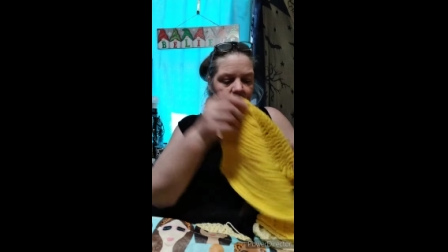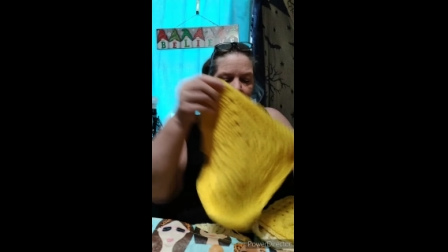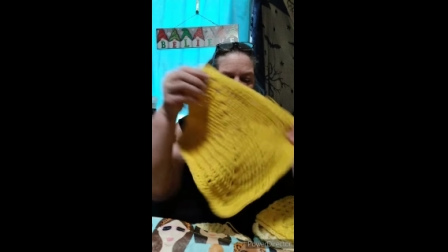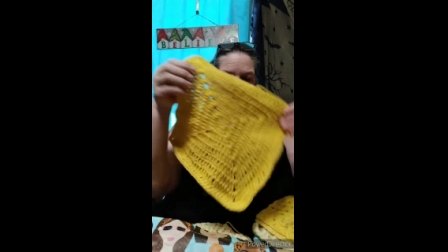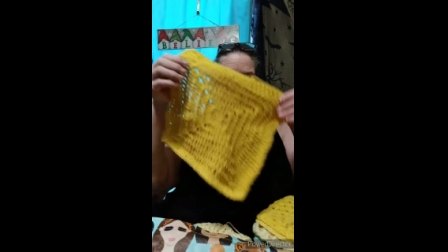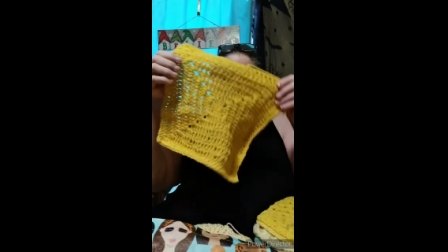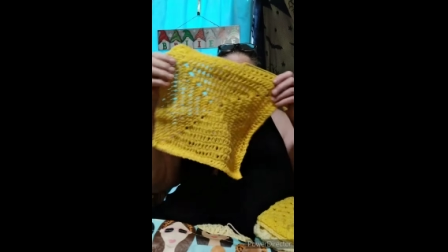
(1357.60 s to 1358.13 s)
I
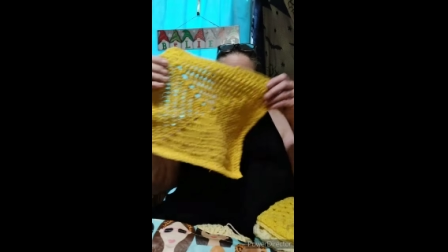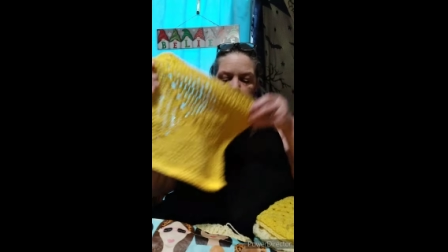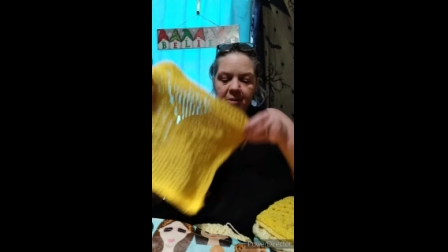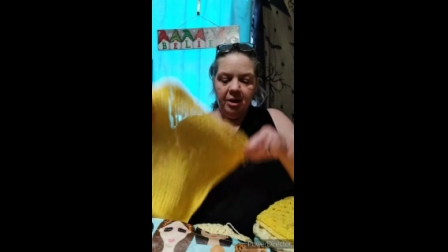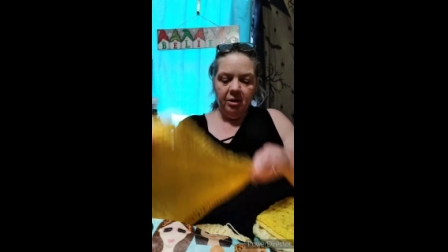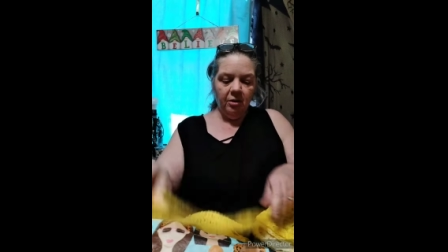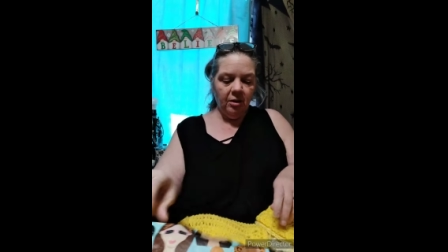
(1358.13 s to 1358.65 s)
know some are
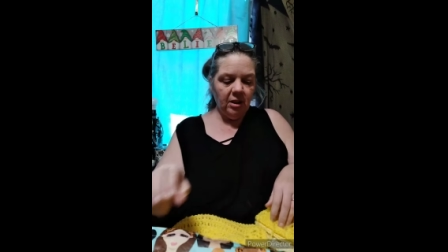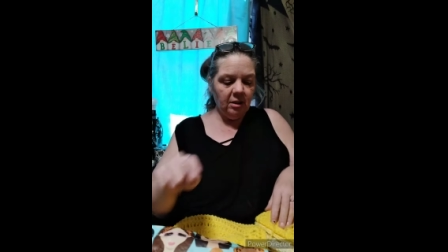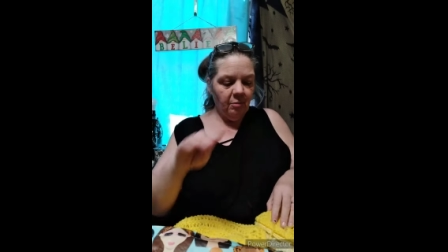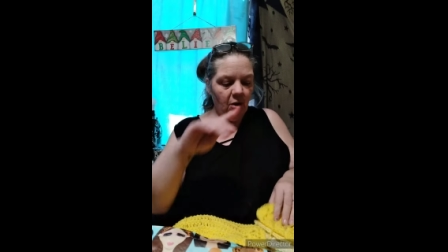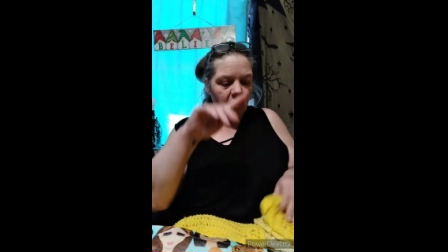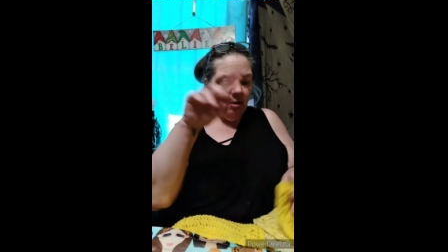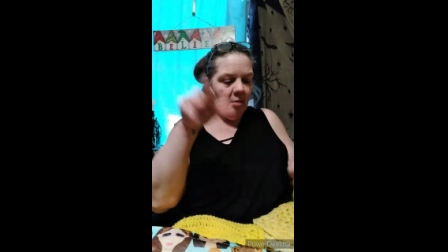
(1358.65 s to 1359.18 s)
bigger and
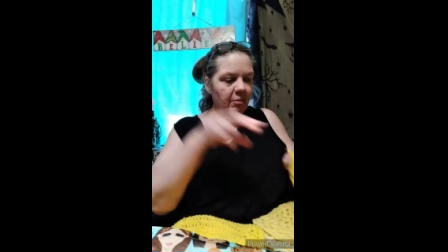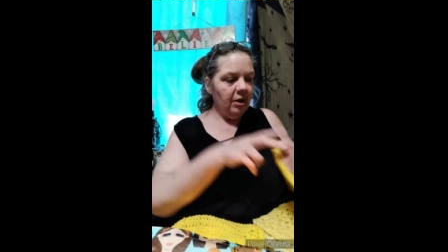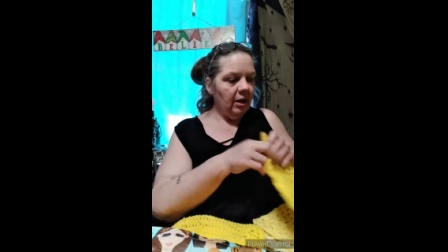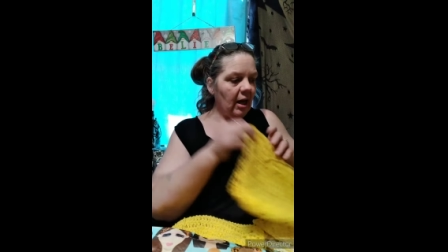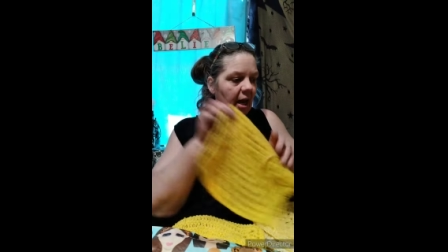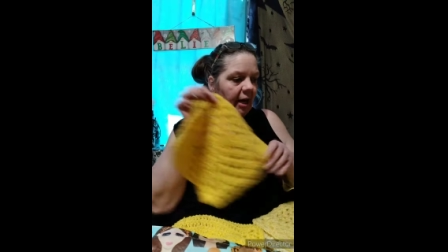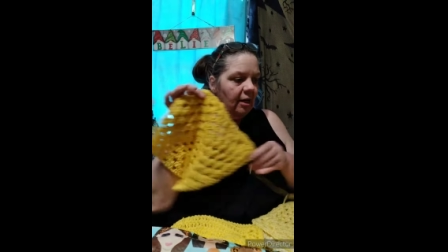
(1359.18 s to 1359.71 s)
smaller. I'm going
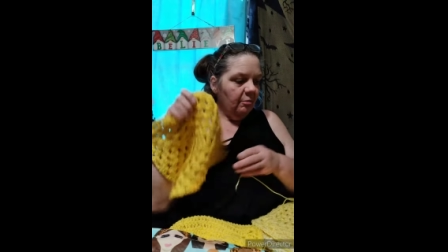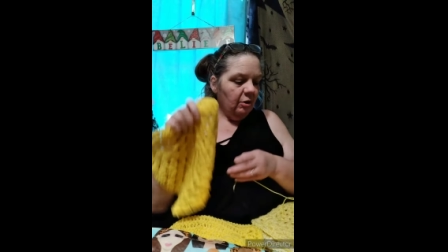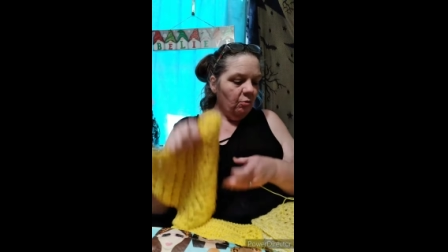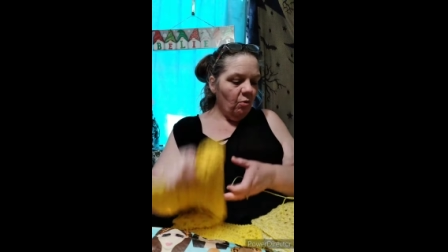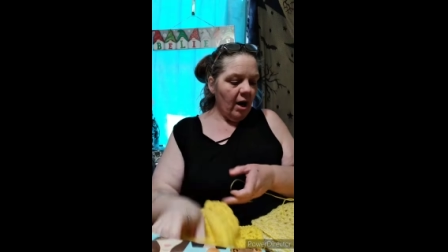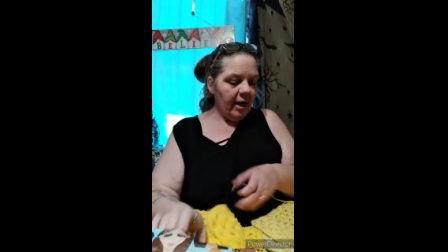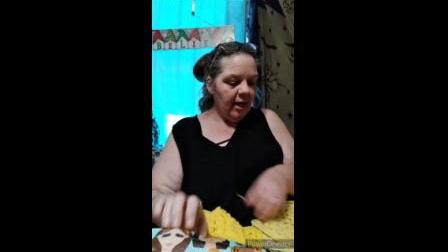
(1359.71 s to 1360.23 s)
to line them
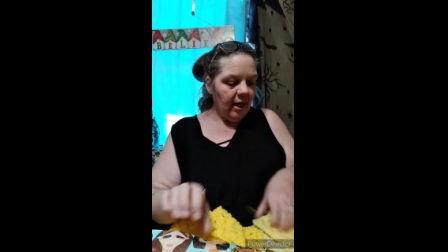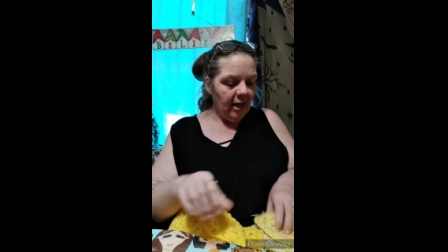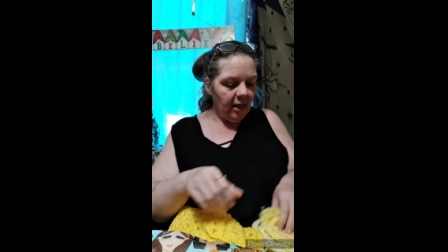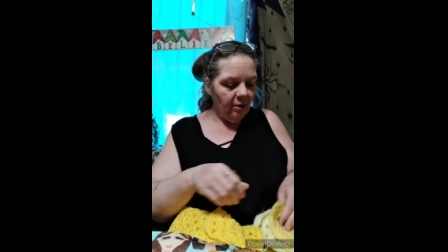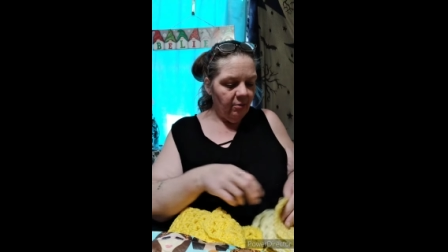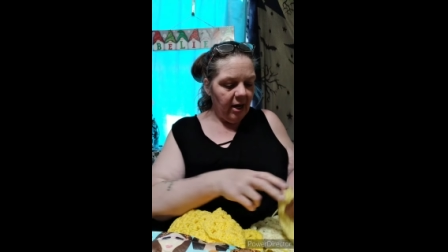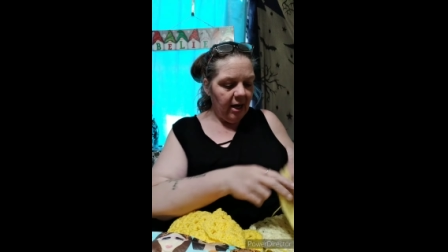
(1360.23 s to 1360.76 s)
in white
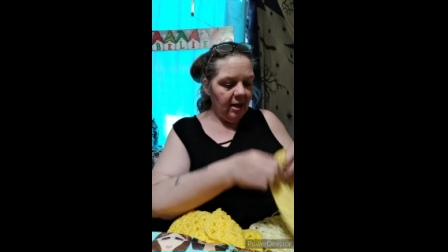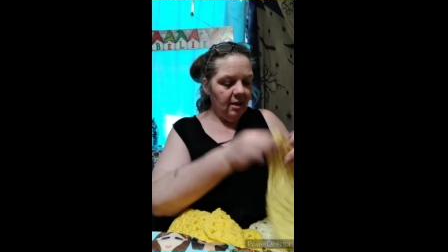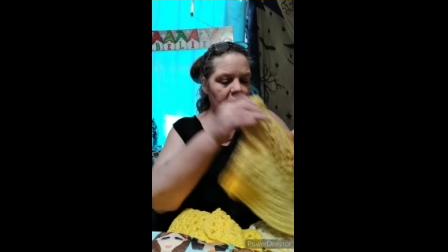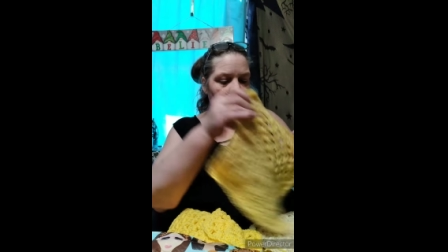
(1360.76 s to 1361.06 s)
anyway.